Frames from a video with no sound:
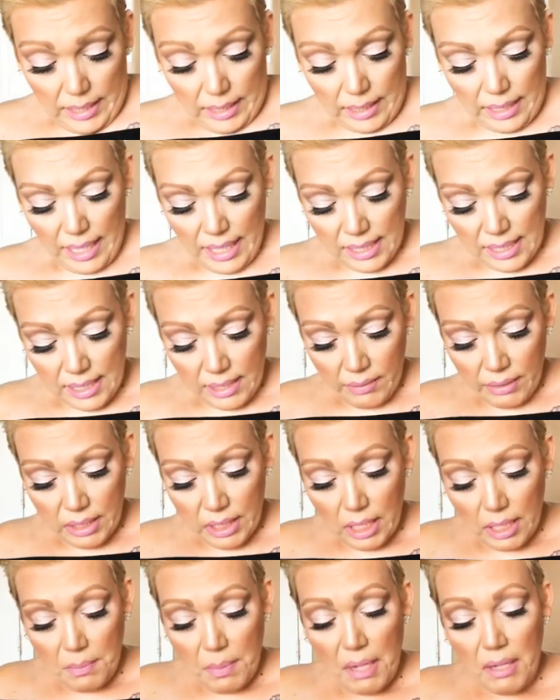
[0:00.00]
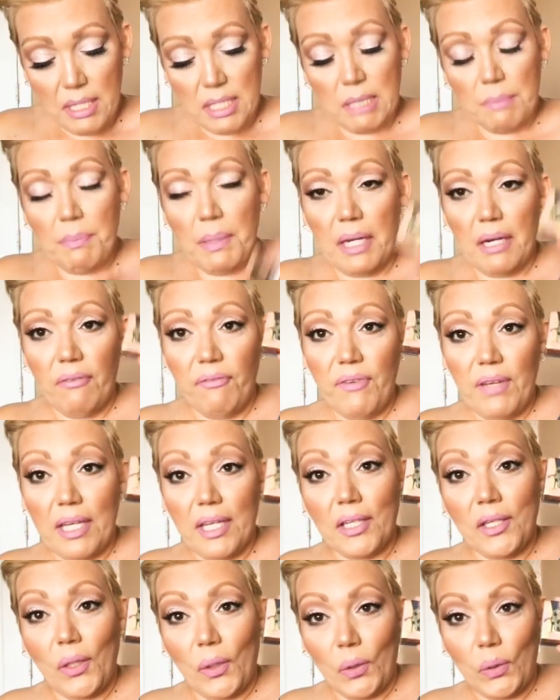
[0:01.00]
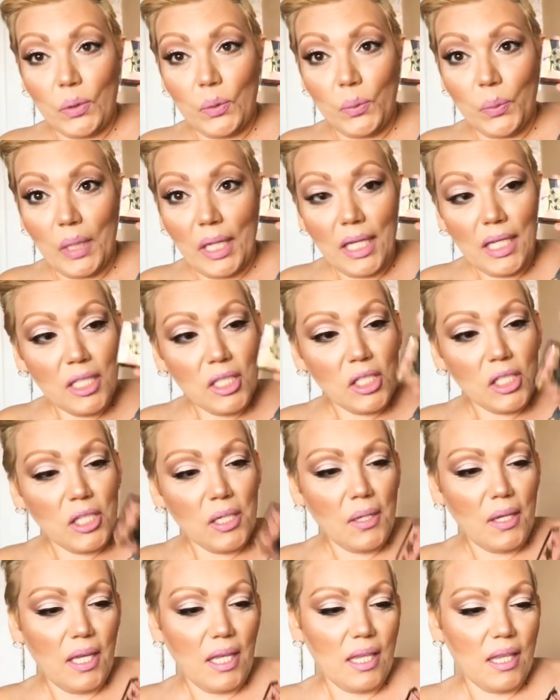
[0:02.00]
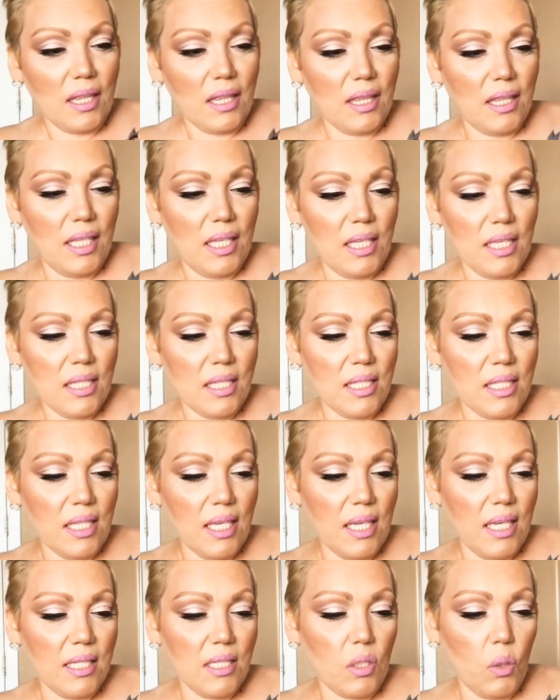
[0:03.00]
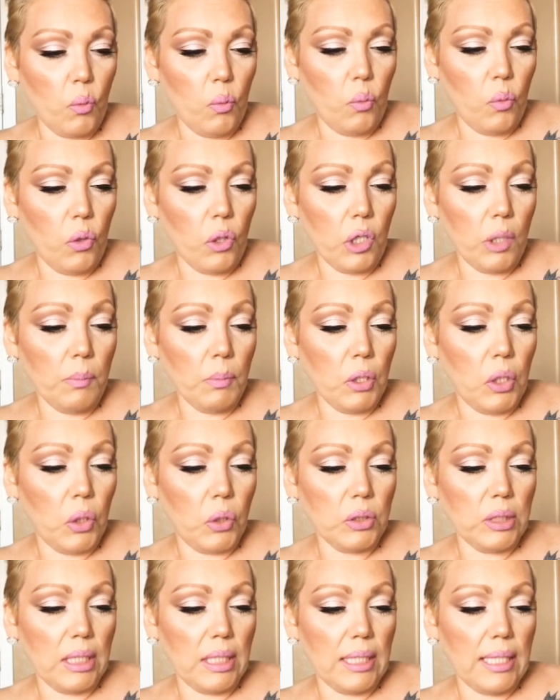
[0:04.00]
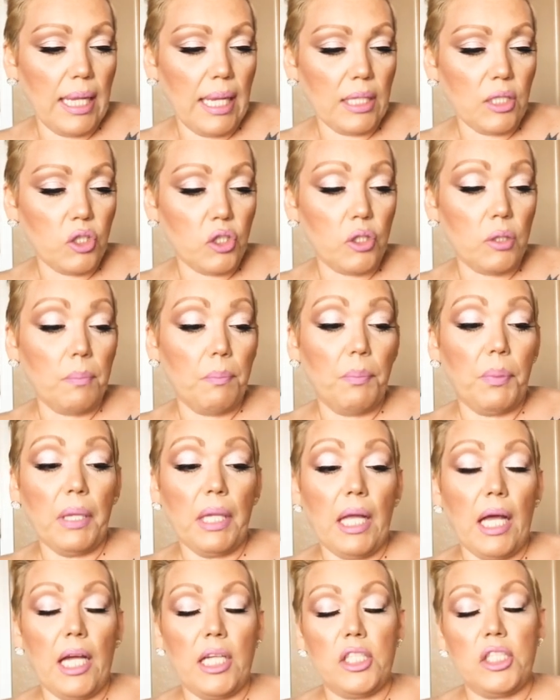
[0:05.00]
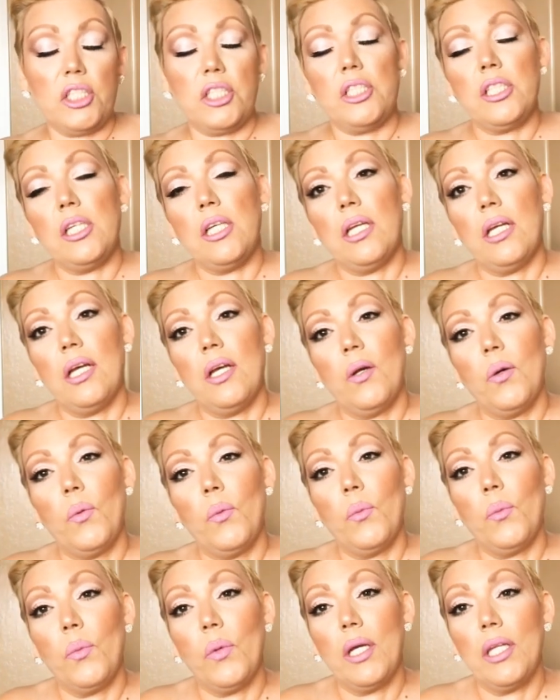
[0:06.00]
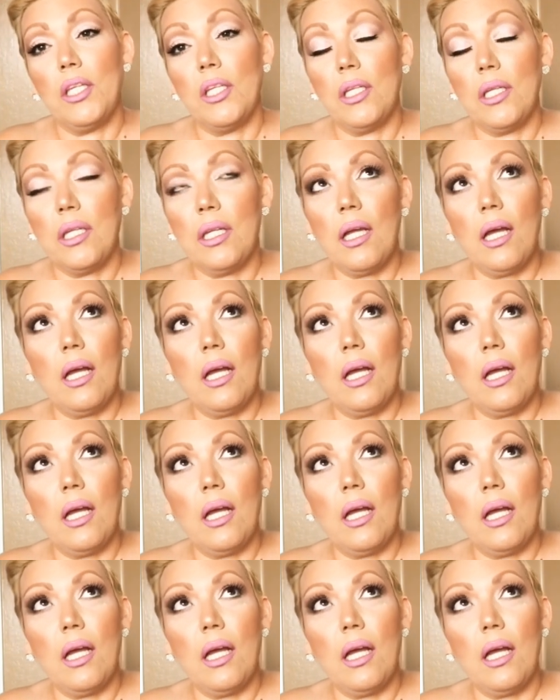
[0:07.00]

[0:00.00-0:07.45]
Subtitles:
next thing I want to talk about is Benefit Gold Rush. This is a warm golden nectar blush. When